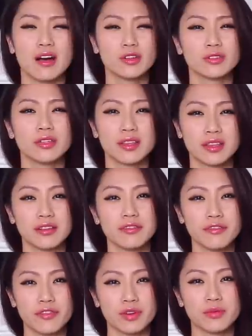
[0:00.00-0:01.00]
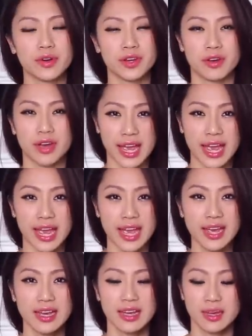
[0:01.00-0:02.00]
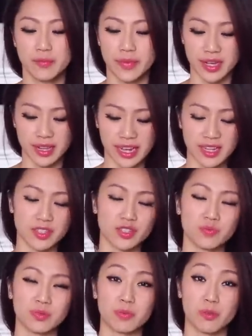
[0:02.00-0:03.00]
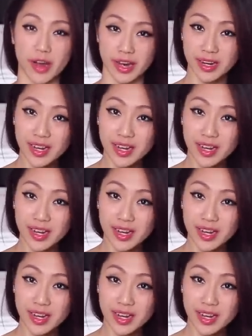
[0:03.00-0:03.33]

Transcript: ultra-thin film on your hair, but like in super bright